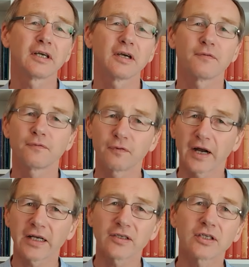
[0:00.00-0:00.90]

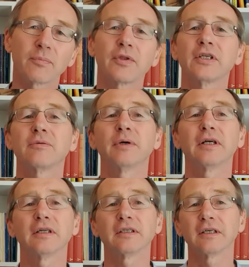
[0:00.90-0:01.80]
Find something to
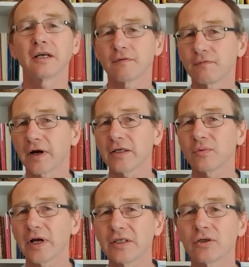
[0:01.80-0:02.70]
build. Find a
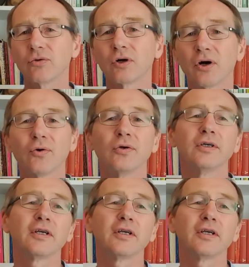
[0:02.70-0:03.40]
way to grow.